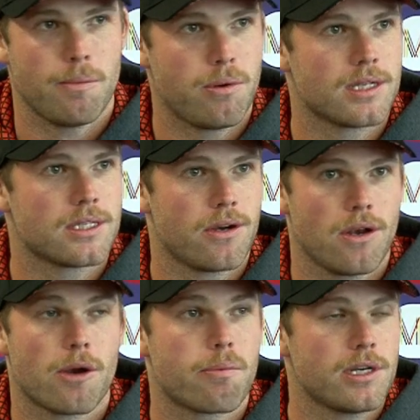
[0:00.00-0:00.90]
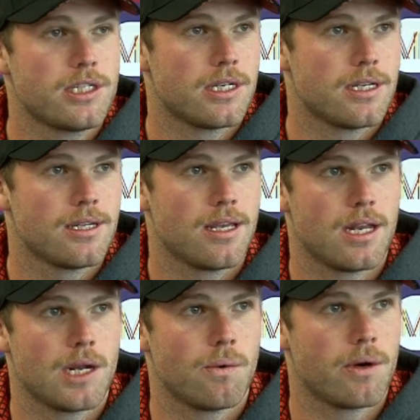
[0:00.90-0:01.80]
put us under a lot of pressure
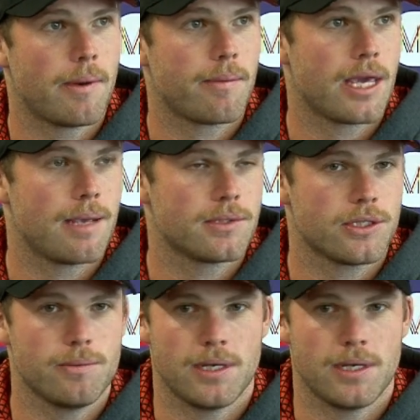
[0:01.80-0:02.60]
in a warm-up game too.